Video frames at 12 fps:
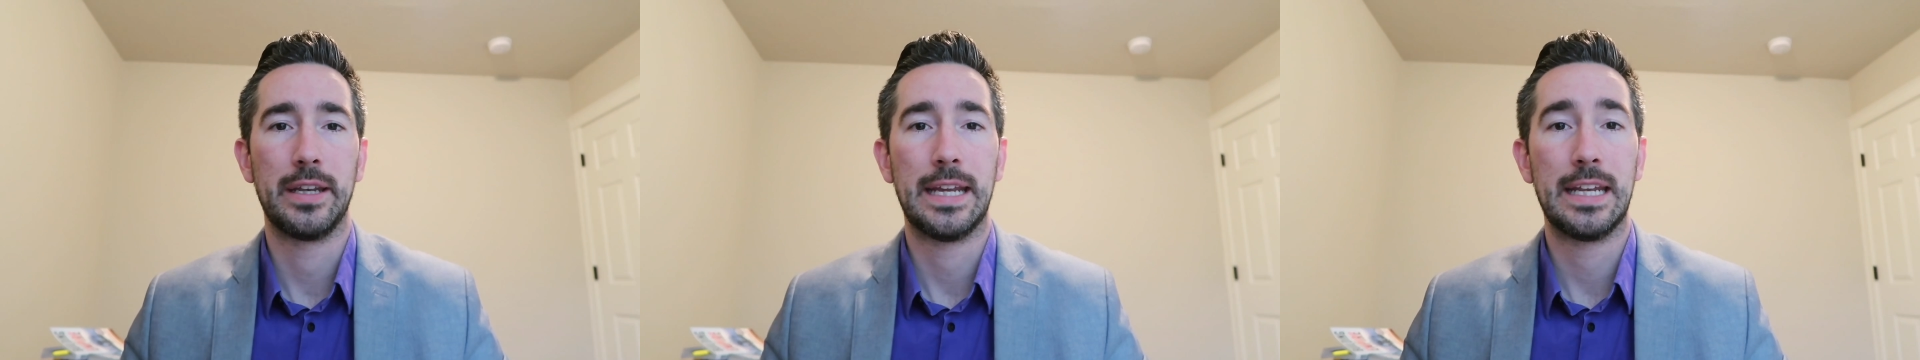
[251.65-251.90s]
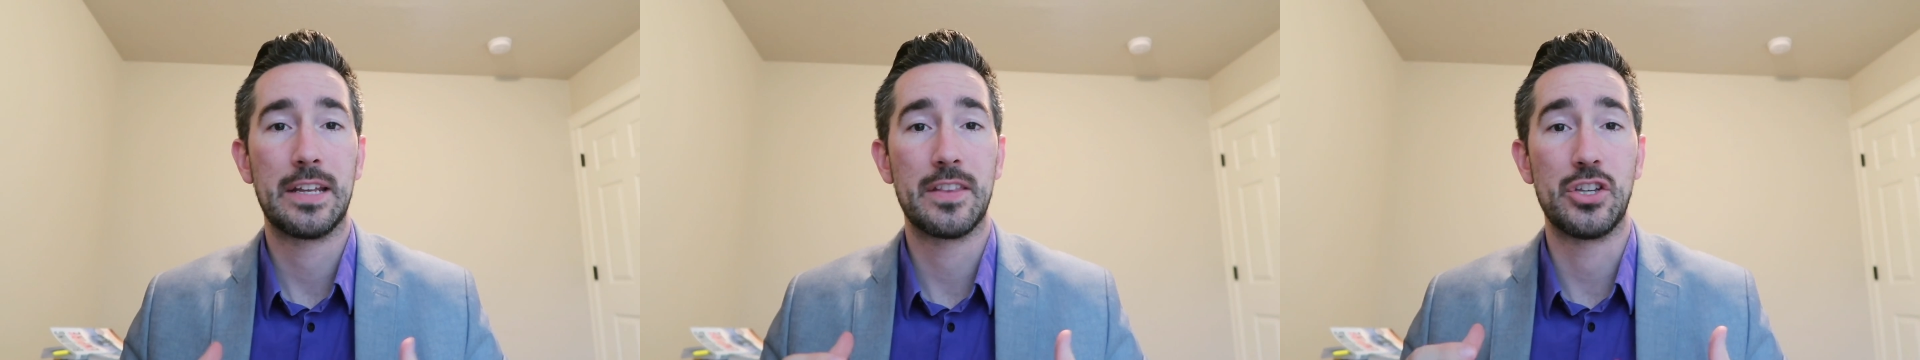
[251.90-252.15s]

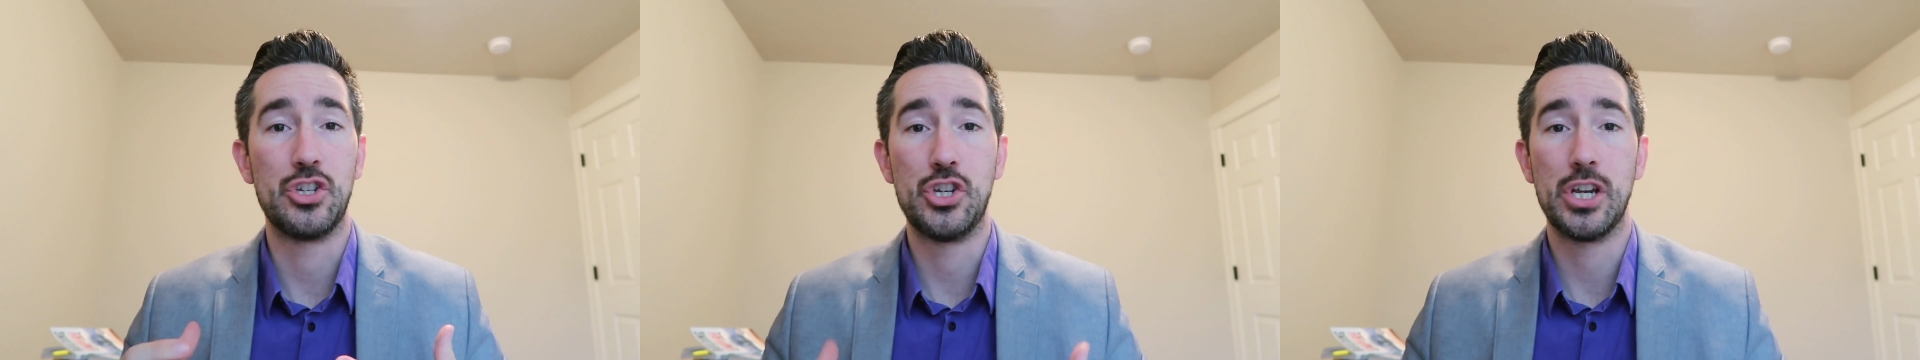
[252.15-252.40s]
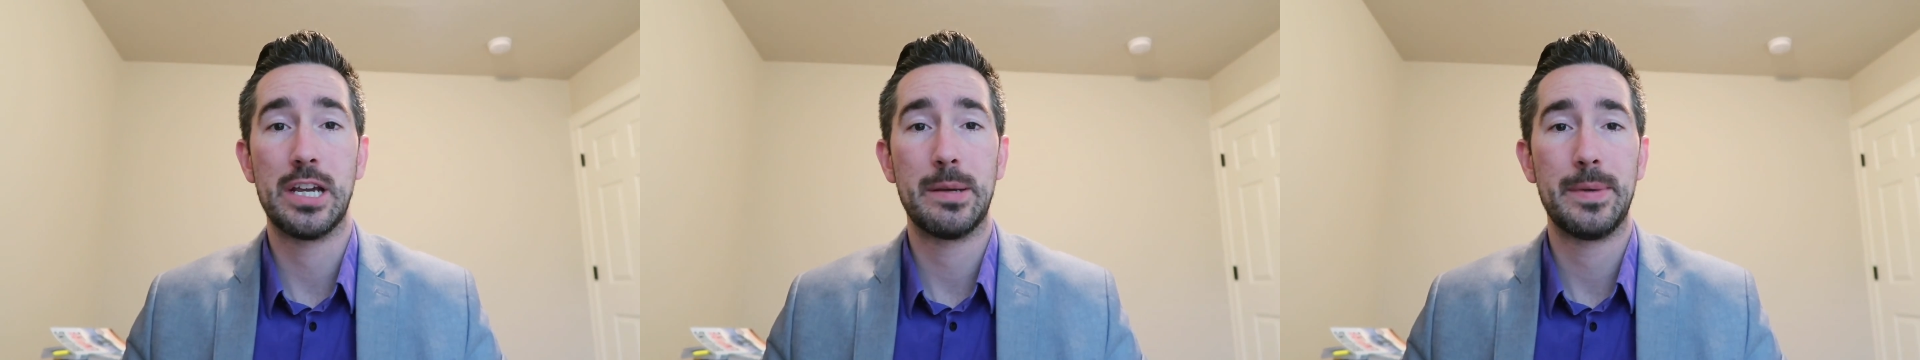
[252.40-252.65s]
hitting the
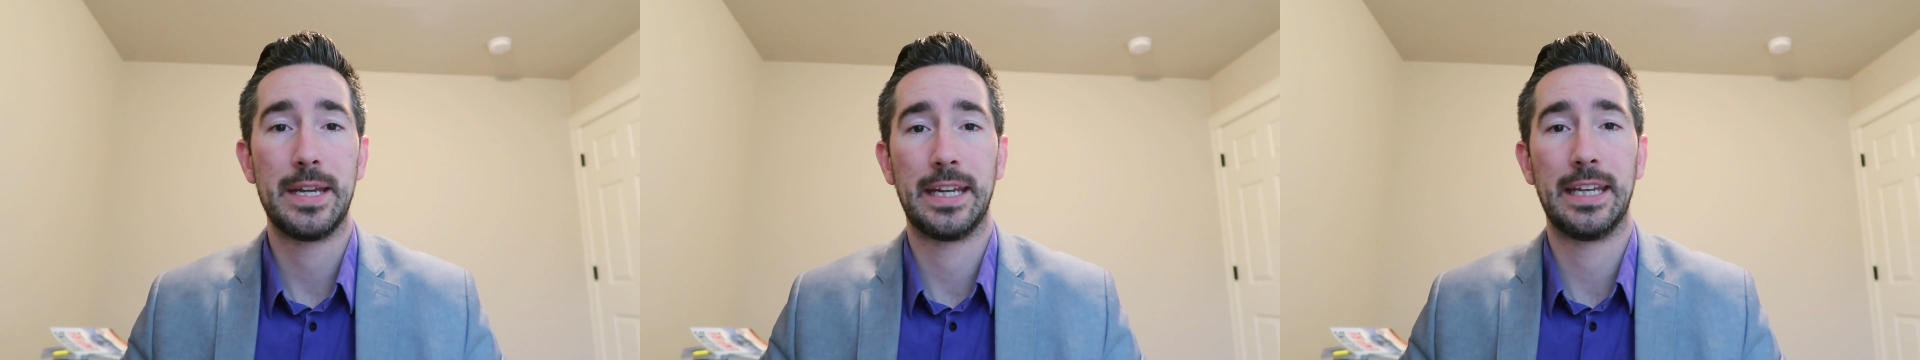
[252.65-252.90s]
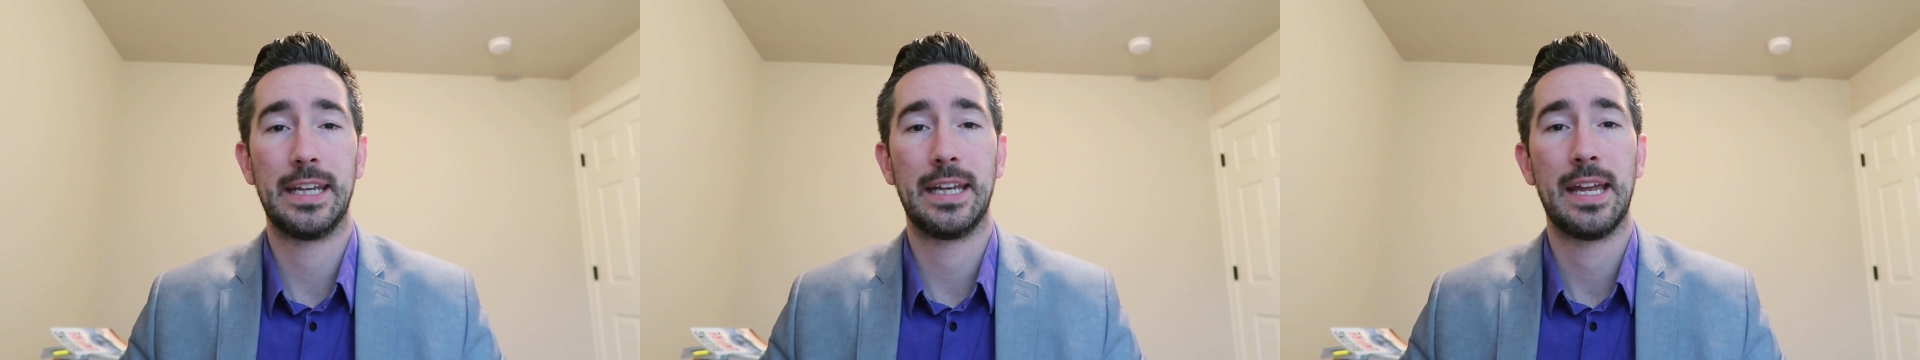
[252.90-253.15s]
gym and
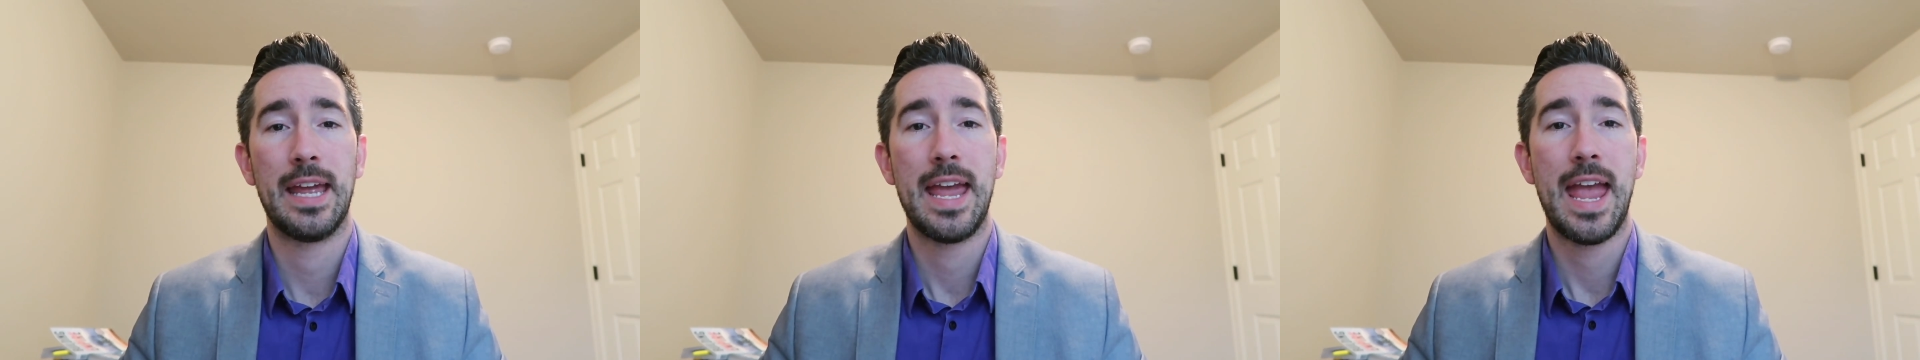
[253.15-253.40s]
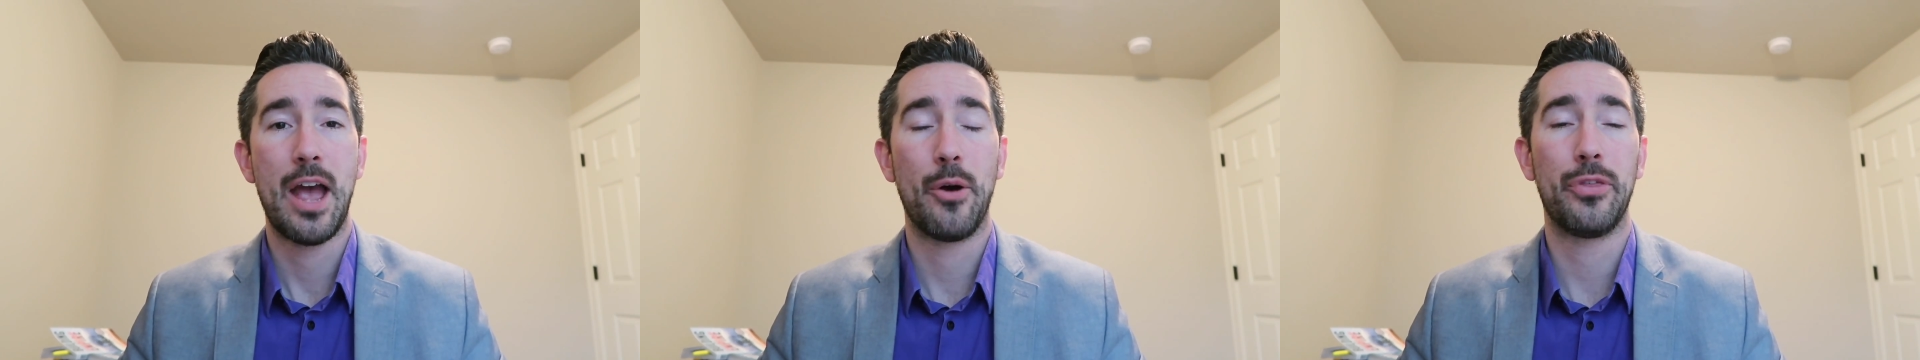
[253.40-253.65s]
getting
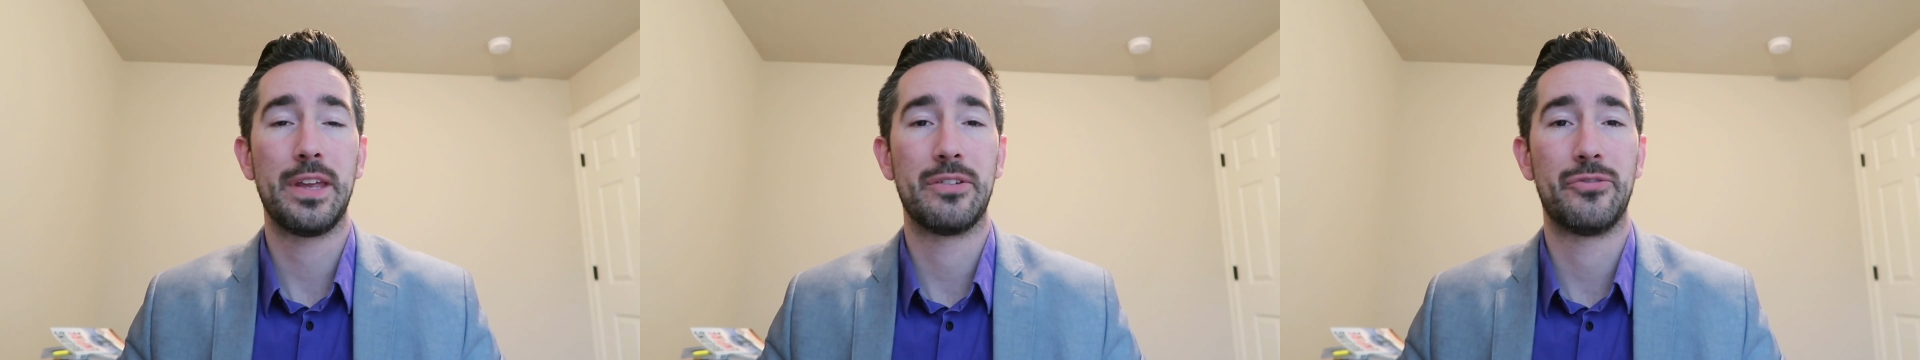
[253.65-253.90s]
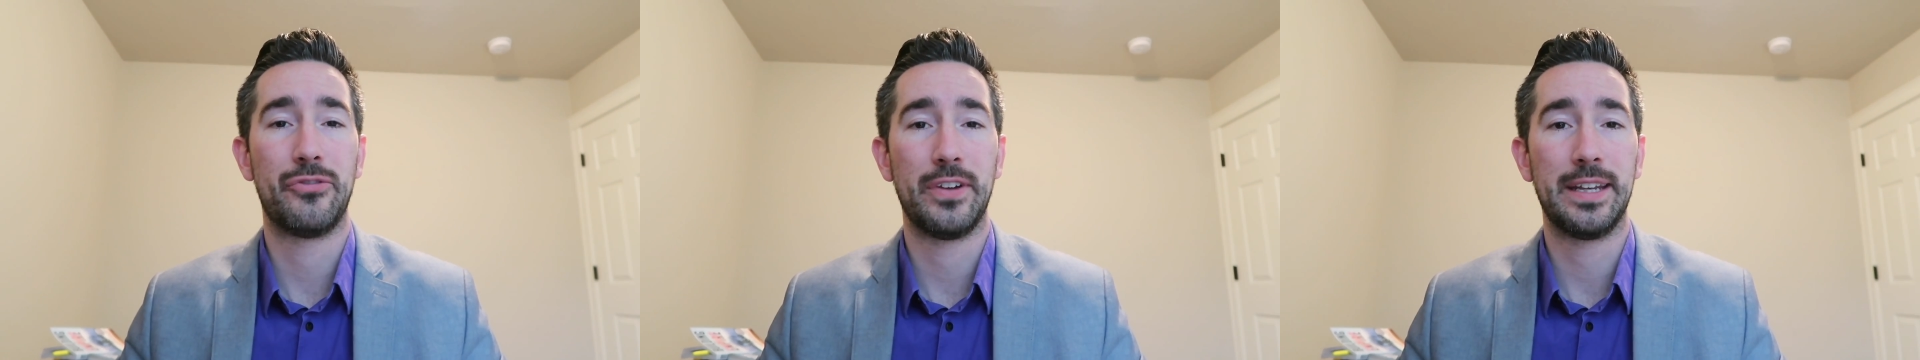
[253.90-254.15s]
healthy
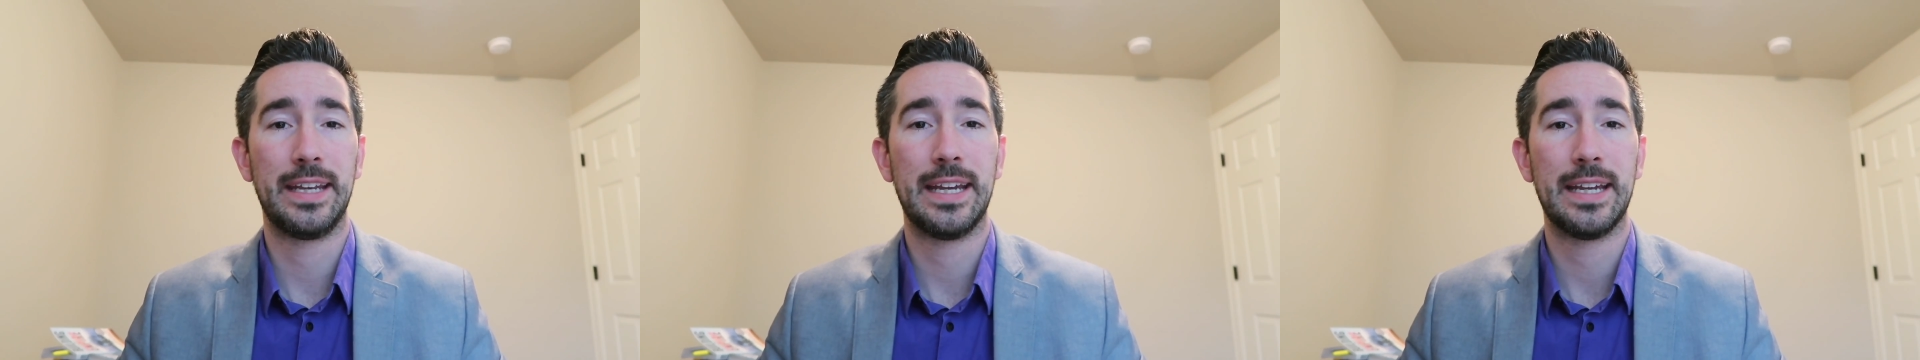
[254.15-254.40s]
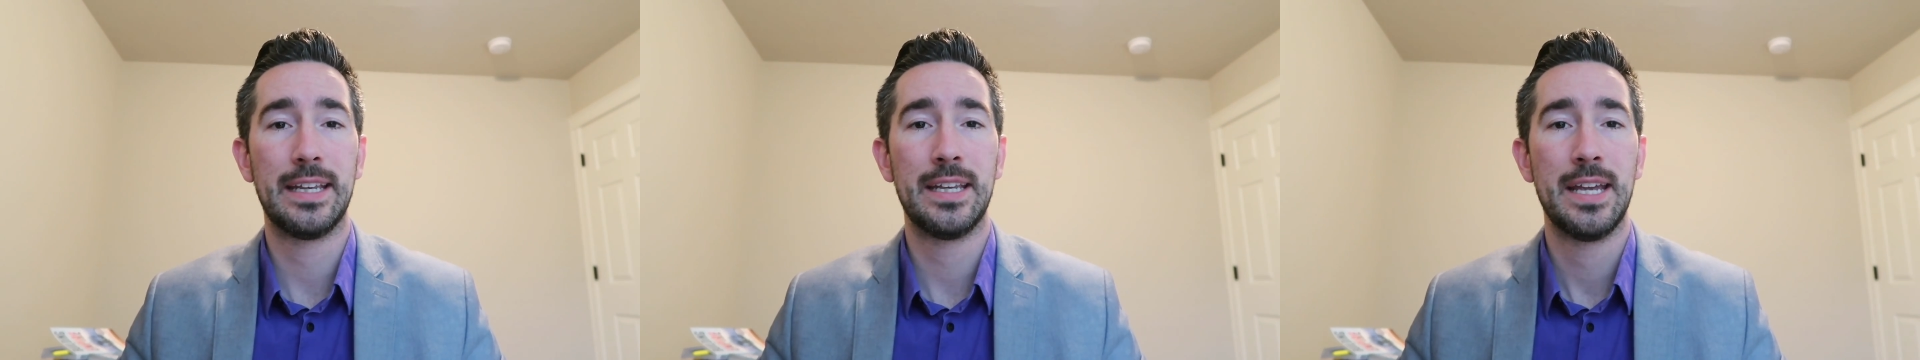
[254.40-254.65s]
and fit
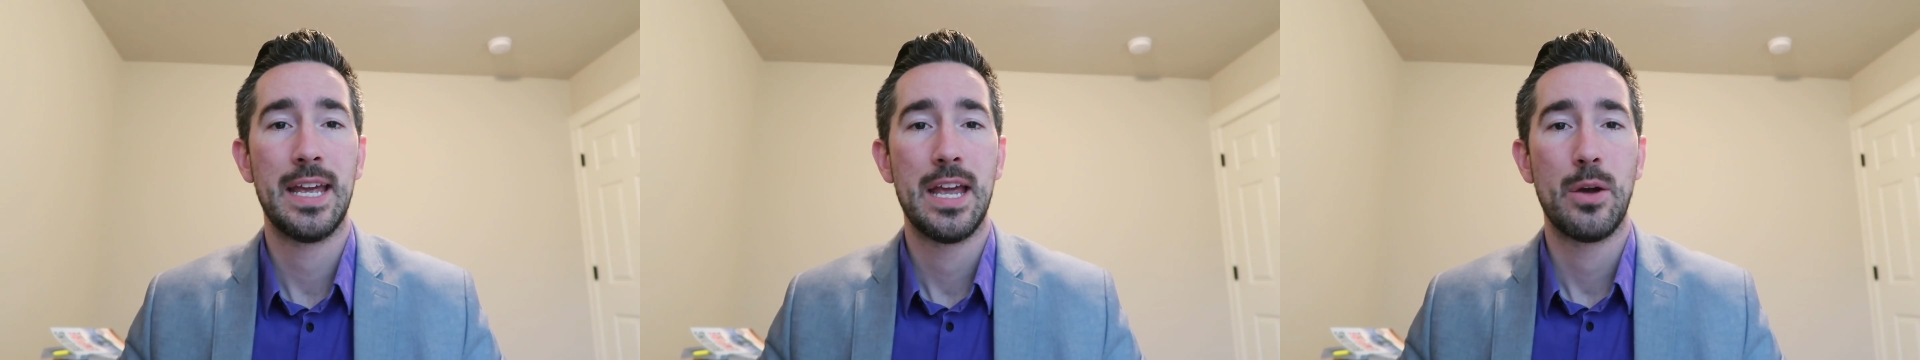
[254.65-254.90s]
again.